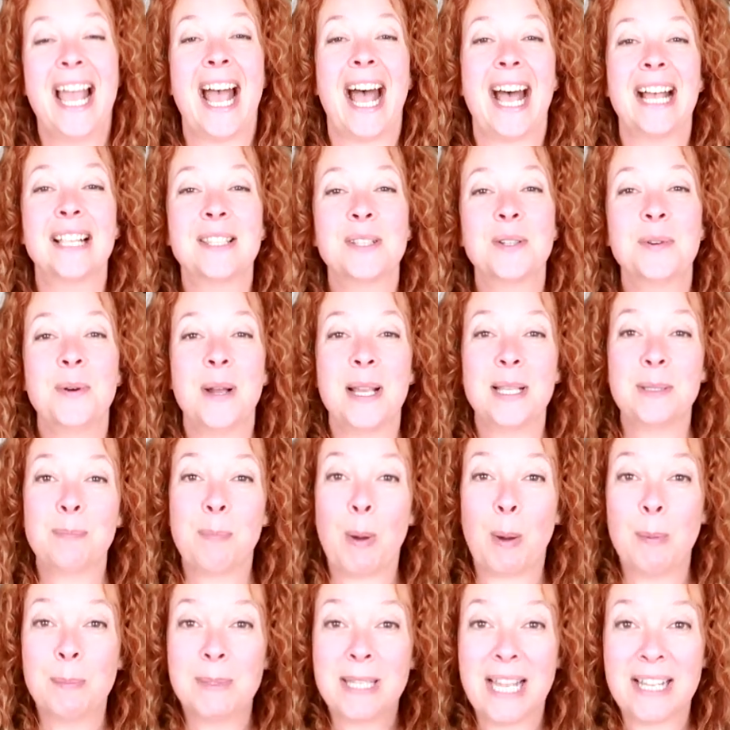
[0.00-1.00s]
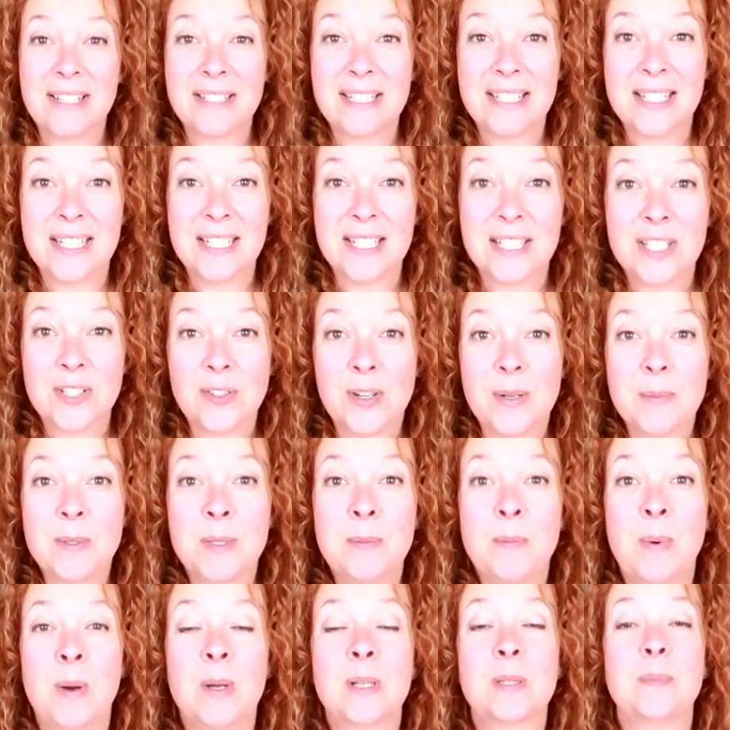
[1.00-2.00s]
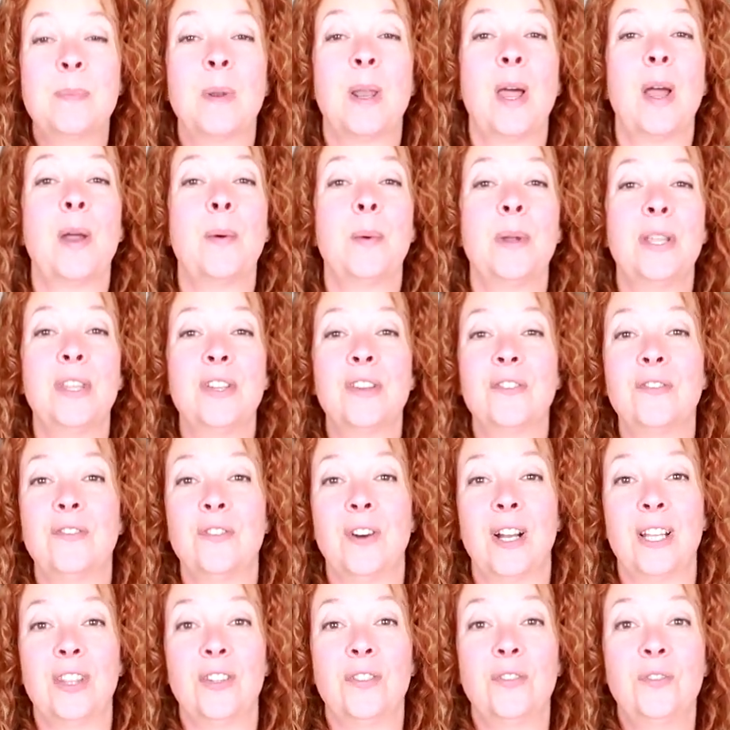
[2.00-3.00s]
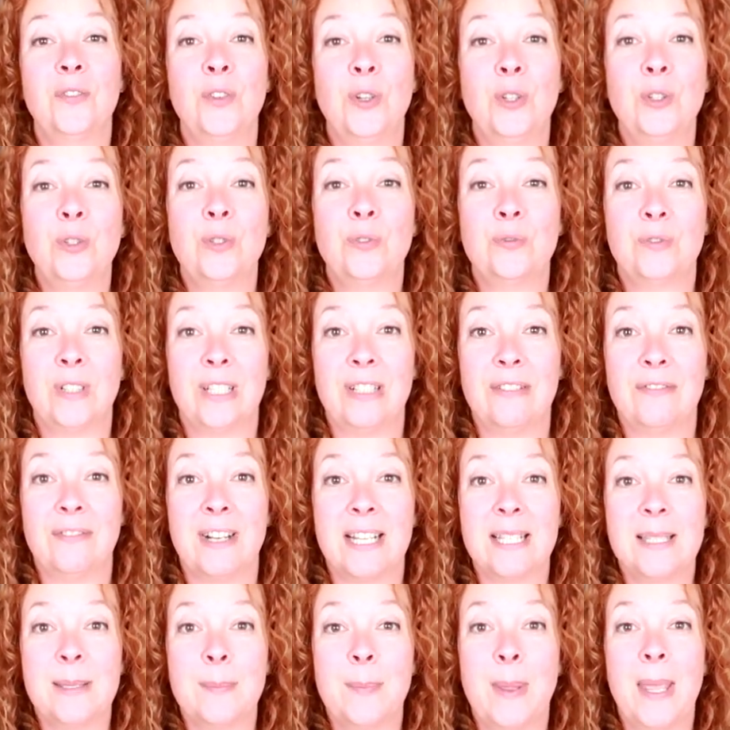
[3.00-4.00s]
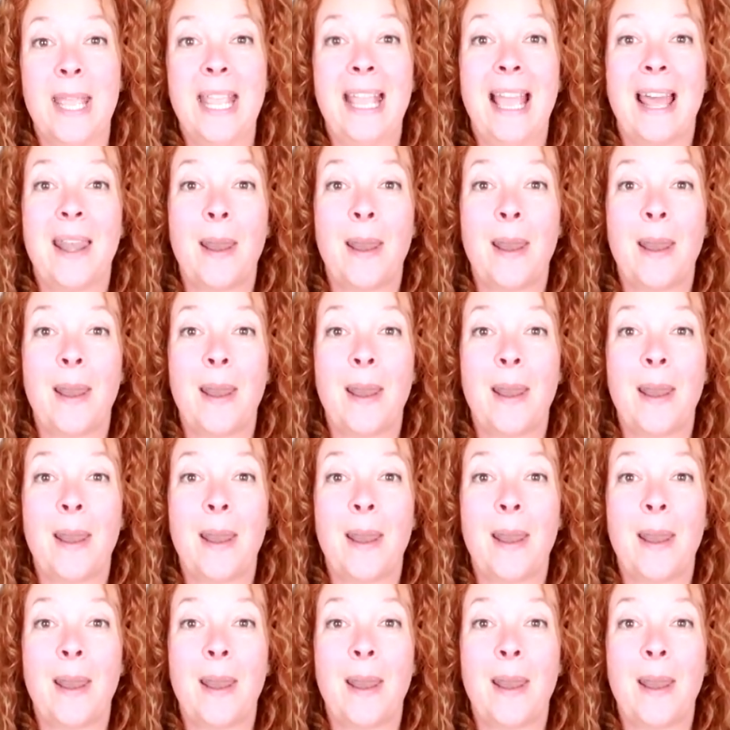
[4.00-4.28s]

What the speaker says: As always, pop down to the description box below where you can find the full written recipe,